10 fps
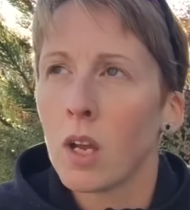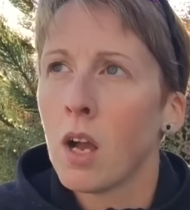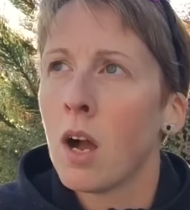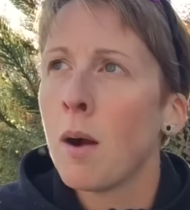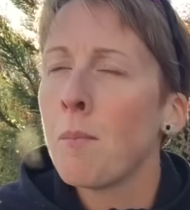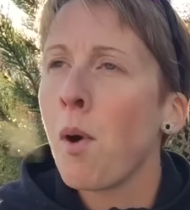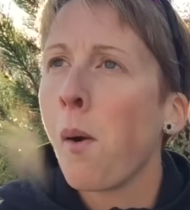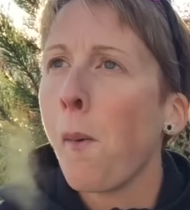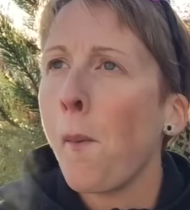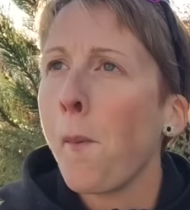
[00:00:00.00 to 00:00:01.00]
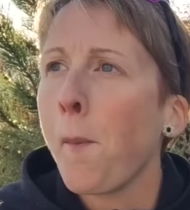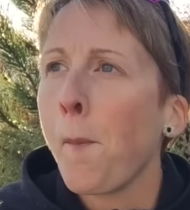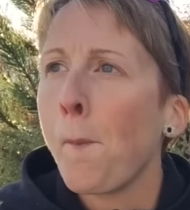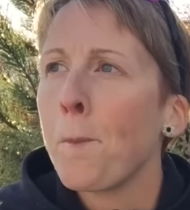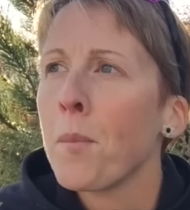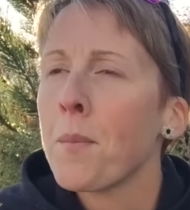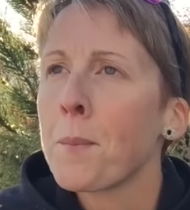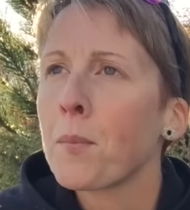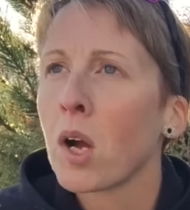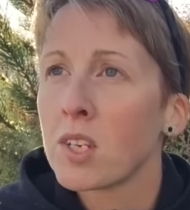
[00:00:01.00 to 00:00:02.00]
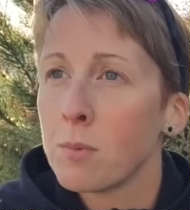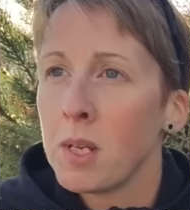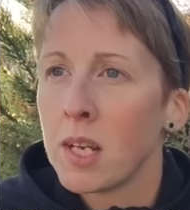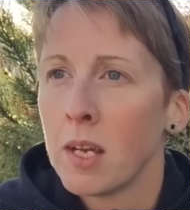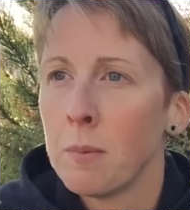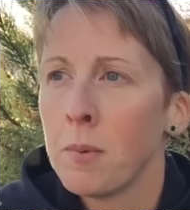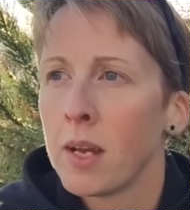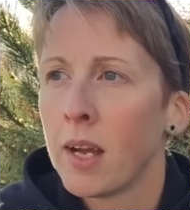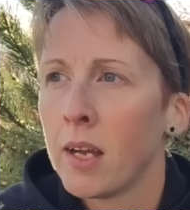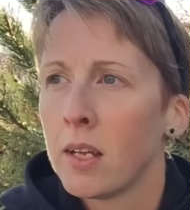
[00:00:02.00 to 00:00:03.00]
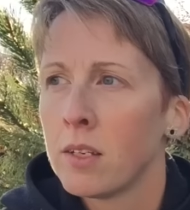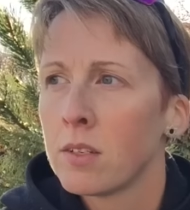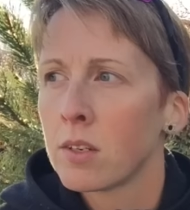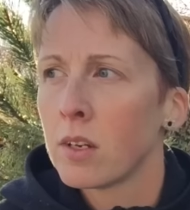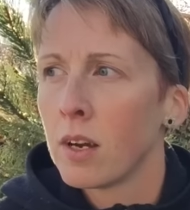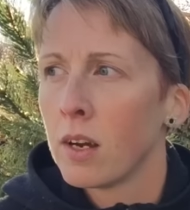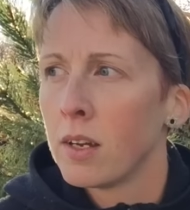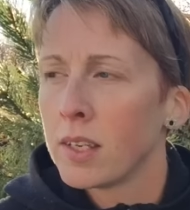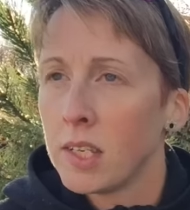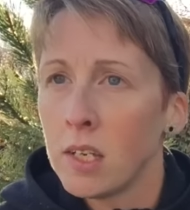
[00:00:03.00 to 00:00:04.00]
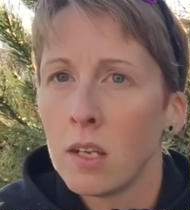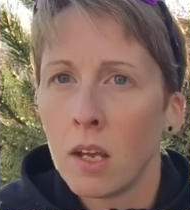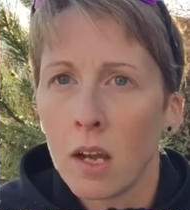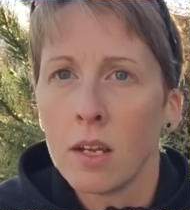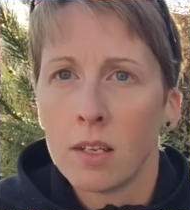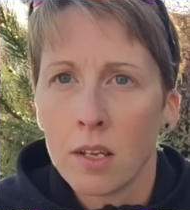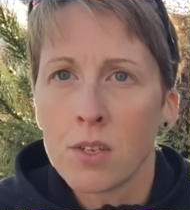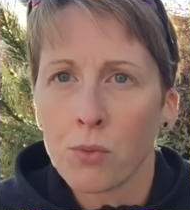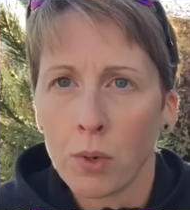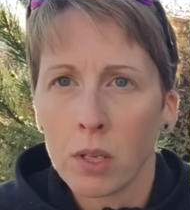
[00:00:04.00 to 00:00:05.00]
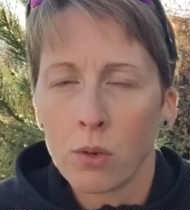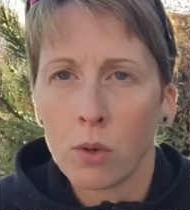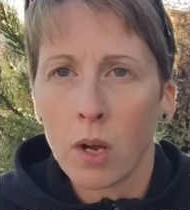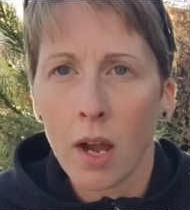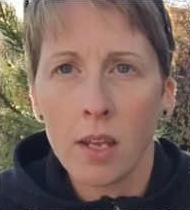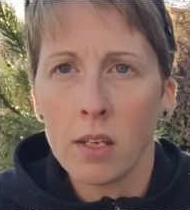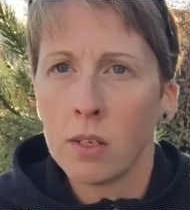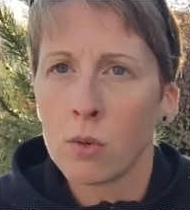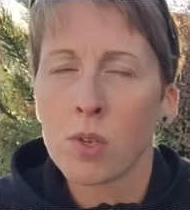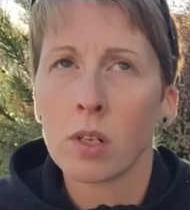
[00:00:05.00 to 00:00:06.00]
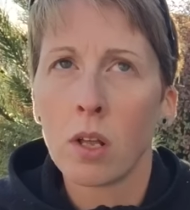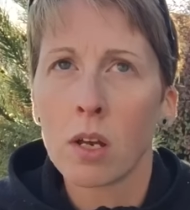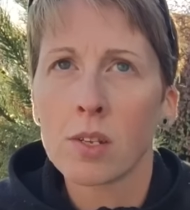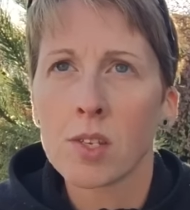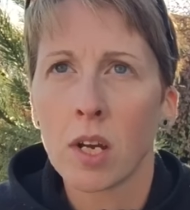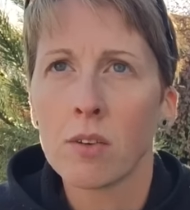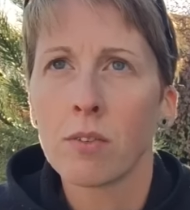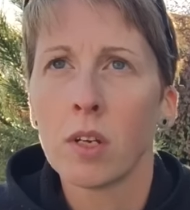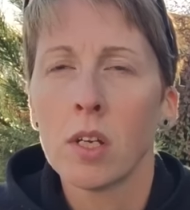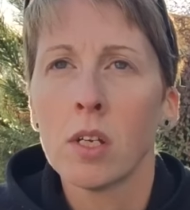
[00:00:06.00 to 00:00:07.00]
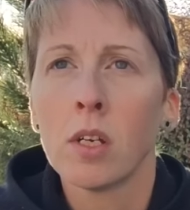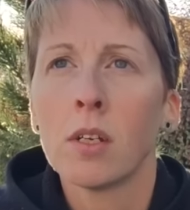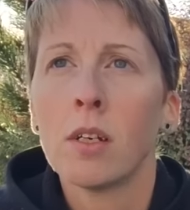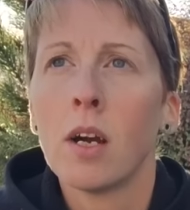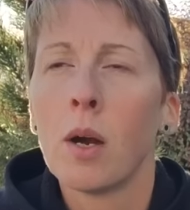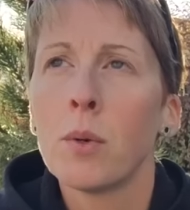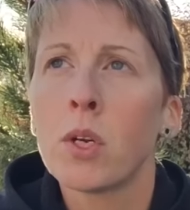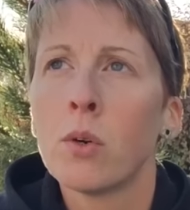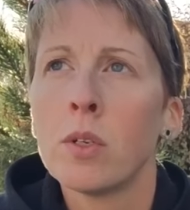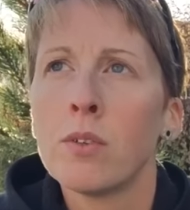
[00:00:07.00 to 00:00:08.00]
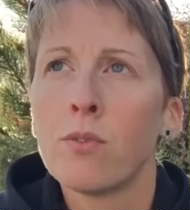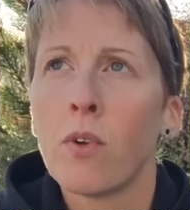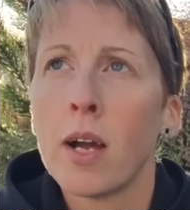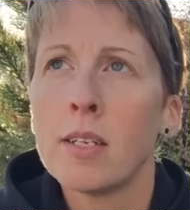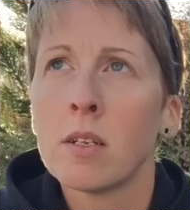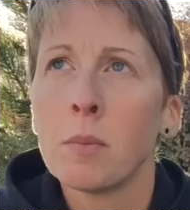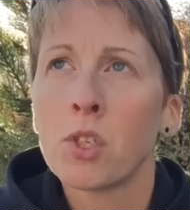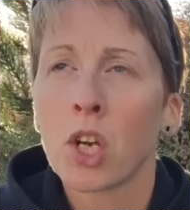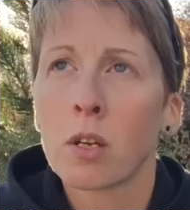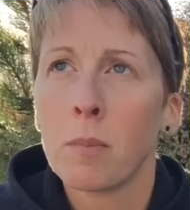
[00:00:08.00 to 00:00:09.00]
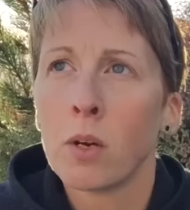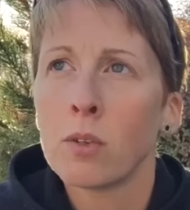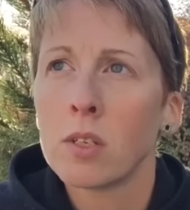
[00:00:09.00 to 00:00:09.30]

Got to meet him, and he is a really cool guy. He knows a lot of stuff. I would go and find him and check him out.